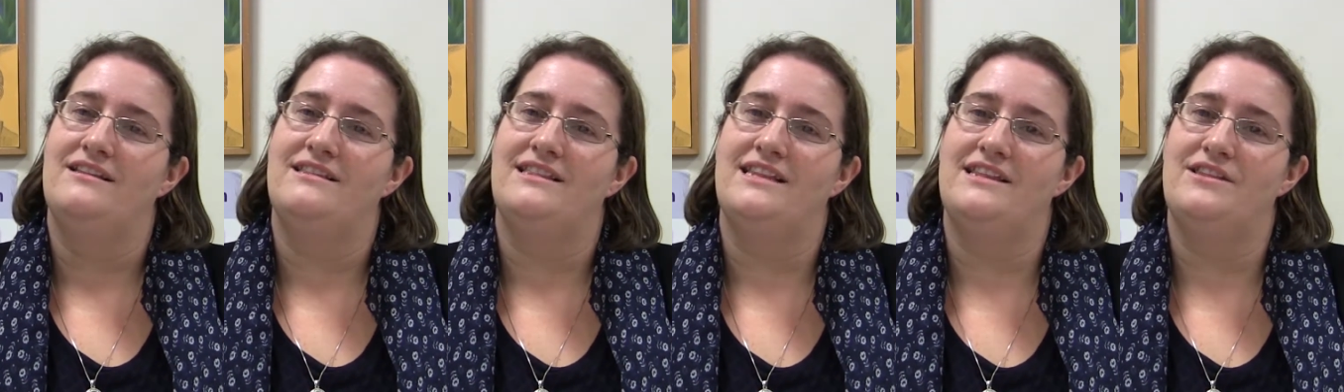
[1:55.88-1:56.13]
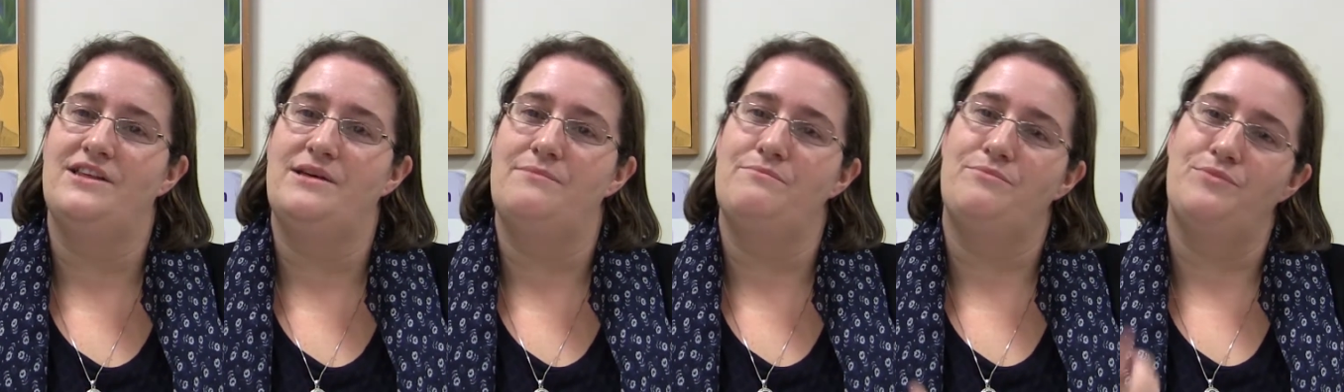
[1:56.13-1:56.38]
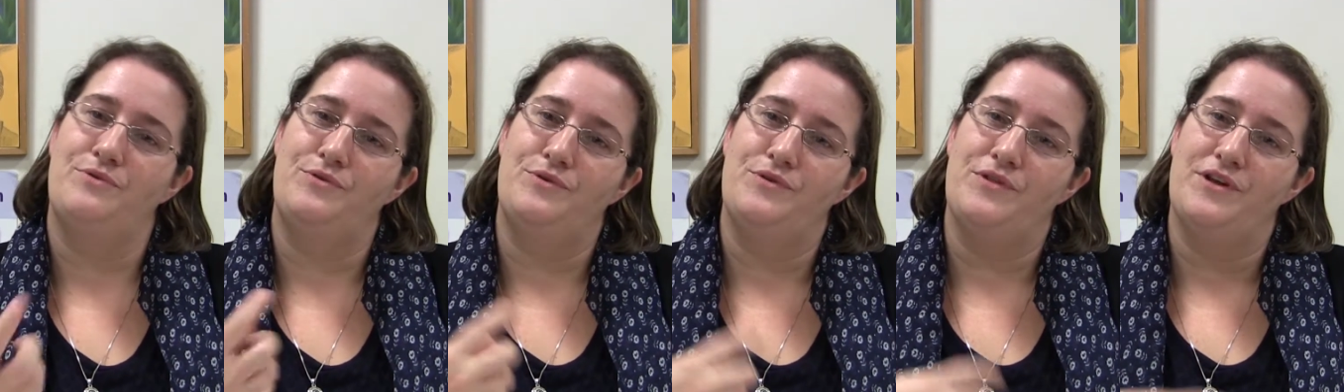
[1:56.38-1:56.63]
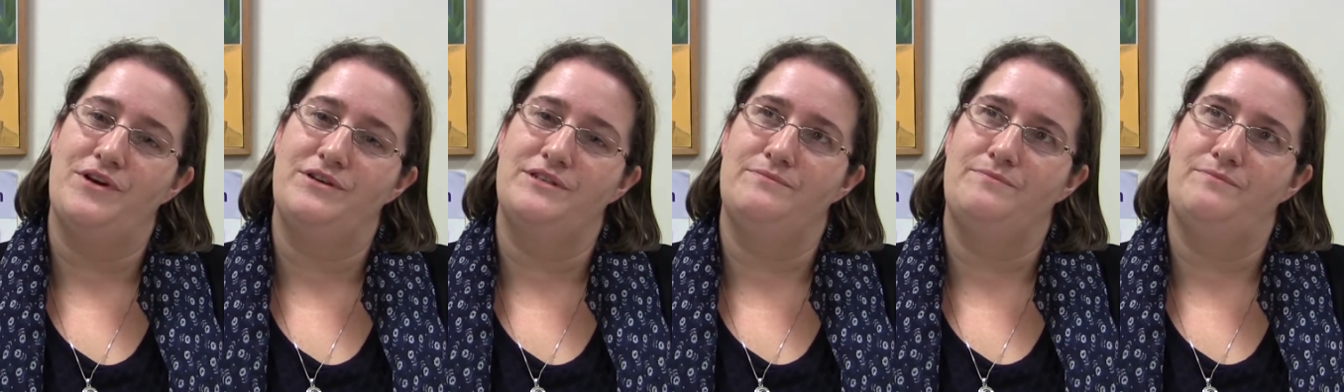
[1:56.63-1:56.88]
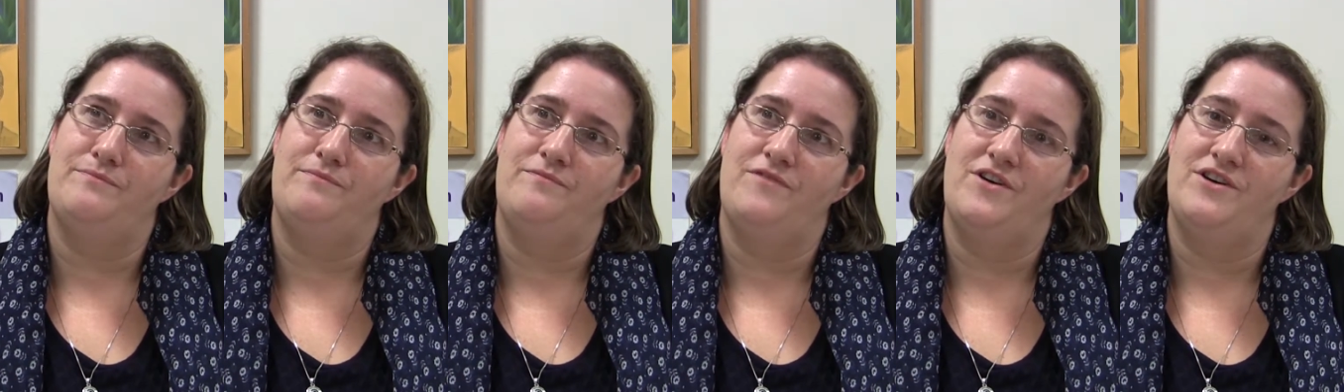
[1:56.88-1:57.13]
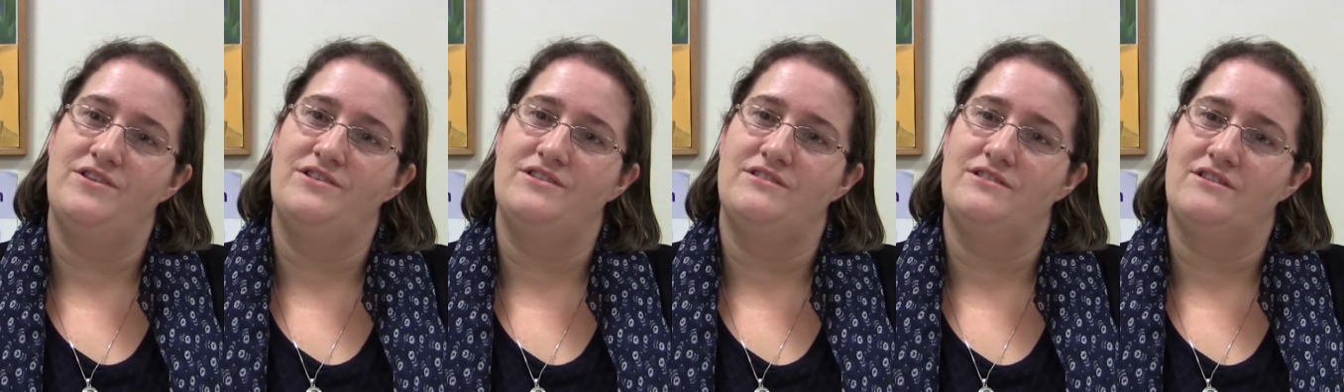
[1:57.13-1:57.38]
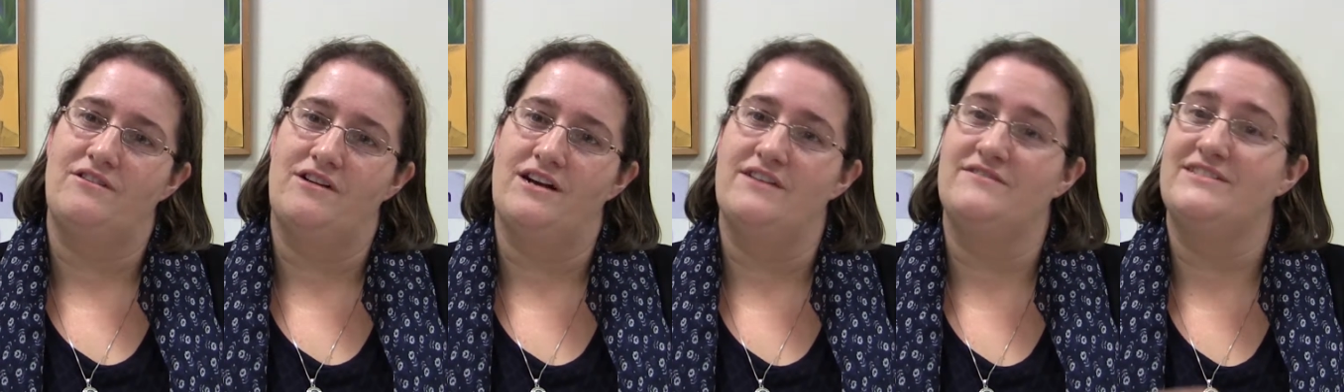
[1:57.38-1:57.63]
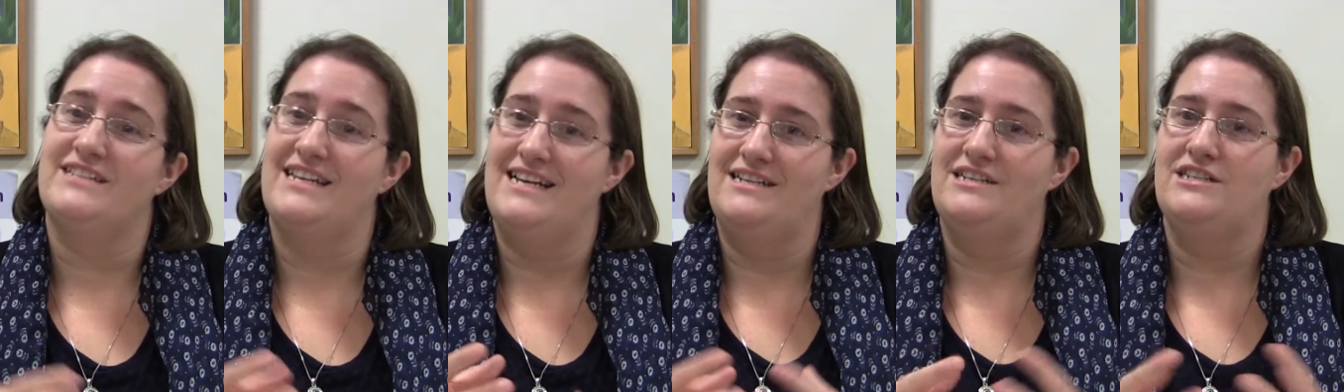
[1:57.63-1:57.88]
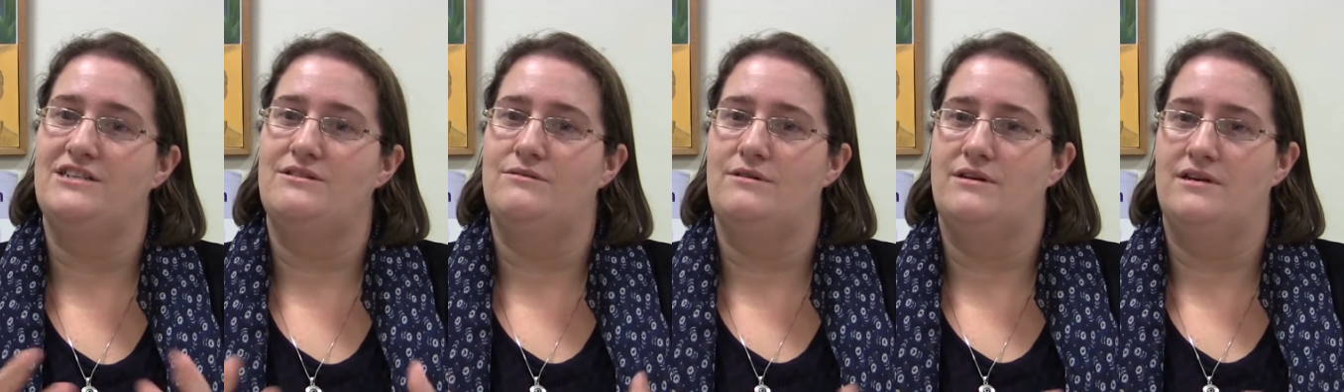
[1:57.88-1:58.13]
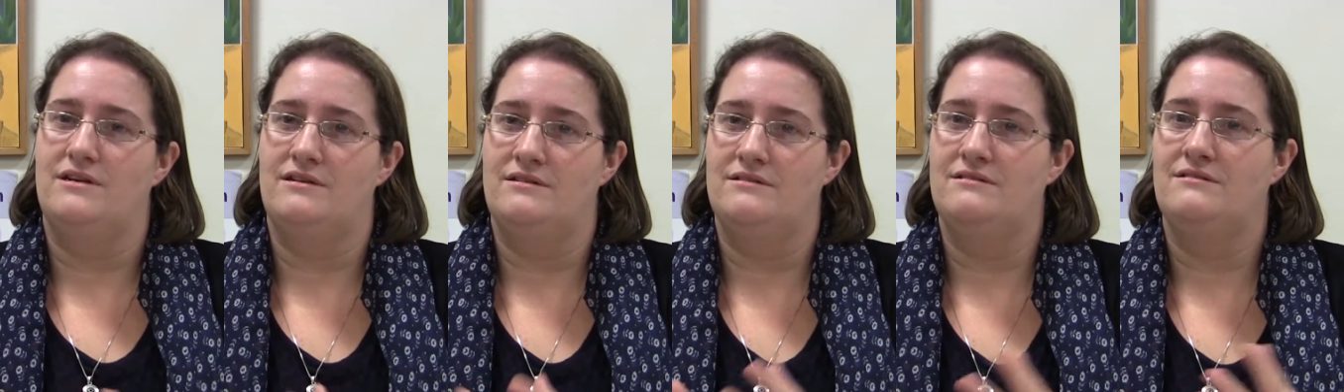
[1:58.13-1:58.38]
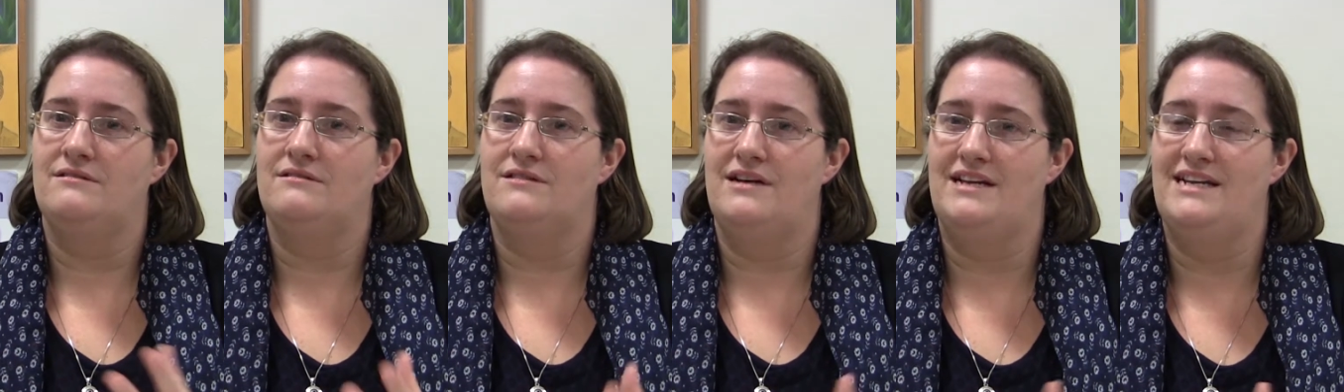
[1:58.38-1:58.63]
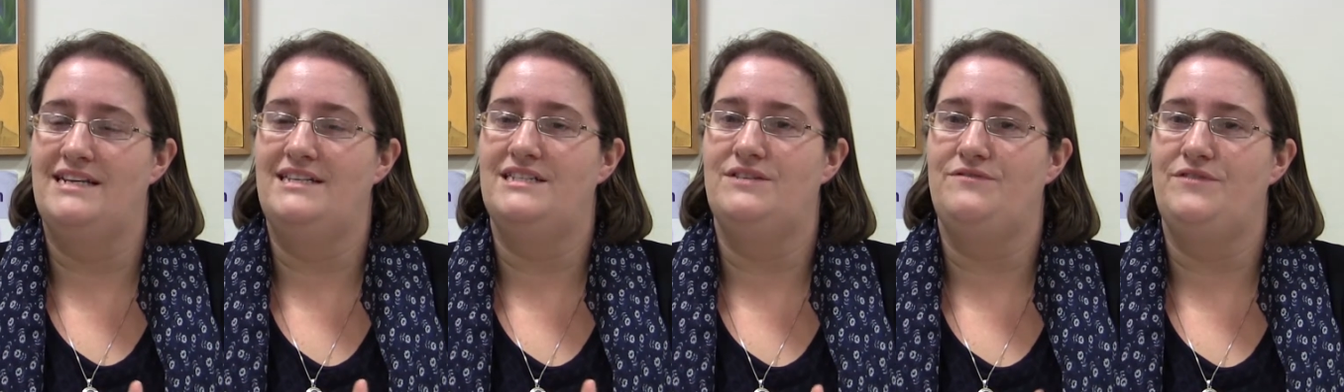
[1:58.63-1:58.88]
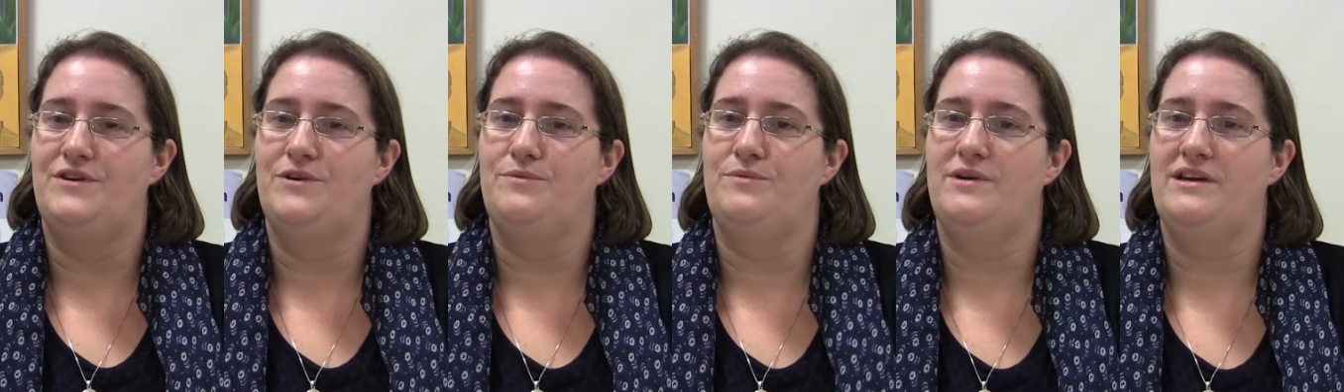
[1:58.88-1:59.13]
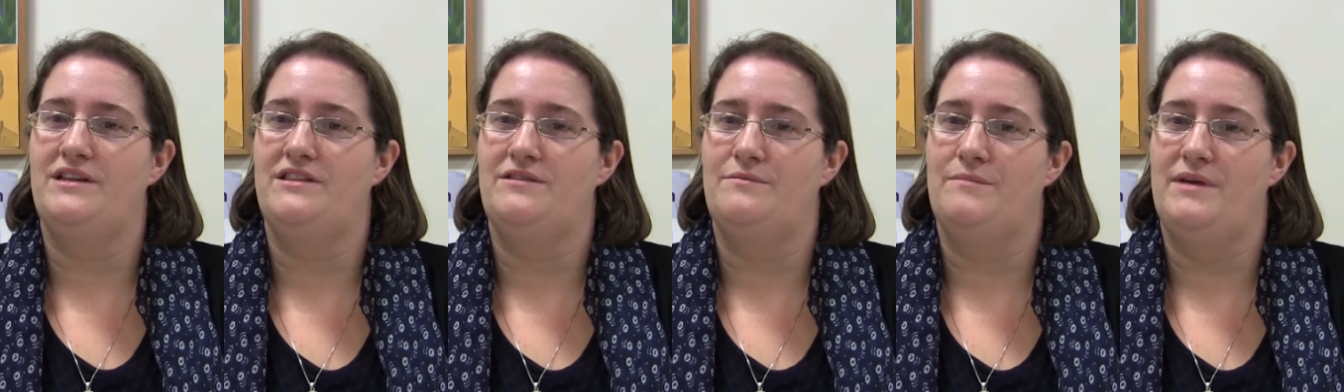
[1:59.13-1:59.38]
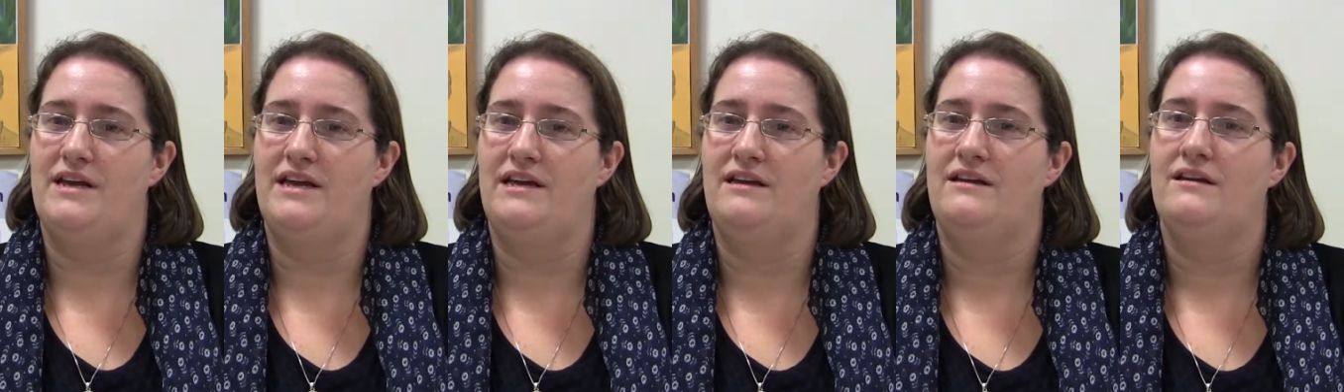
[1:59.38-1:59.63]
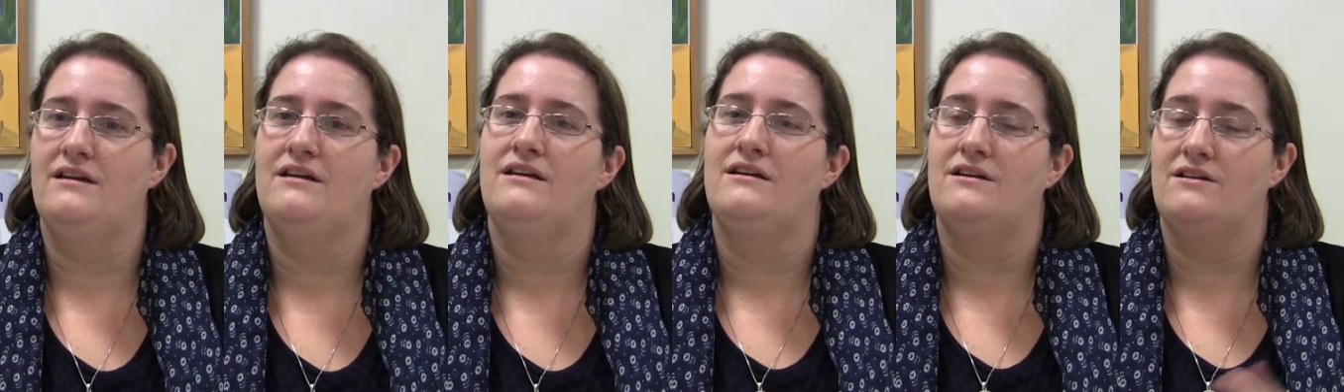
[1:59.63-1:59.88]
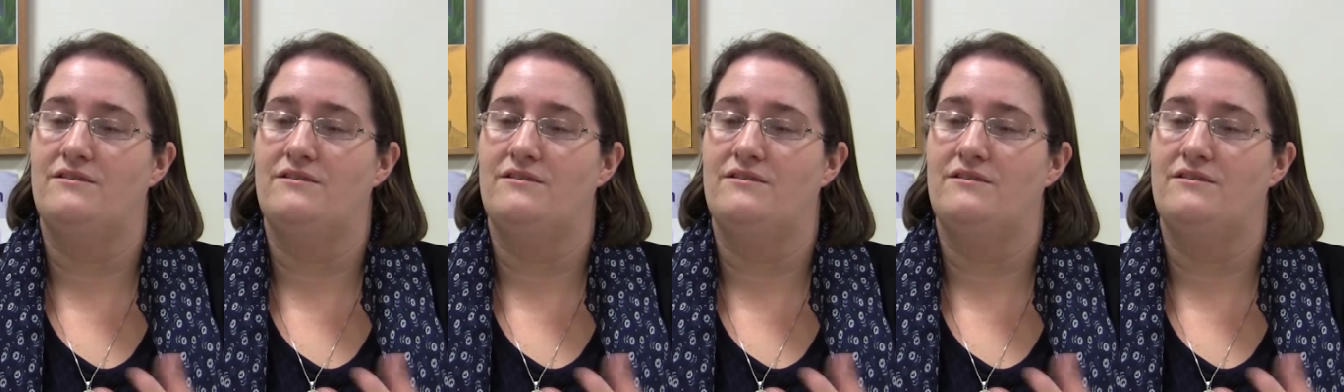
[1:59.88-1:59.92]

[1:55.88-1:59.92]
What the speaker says: They then brought those photographs into an interview with me,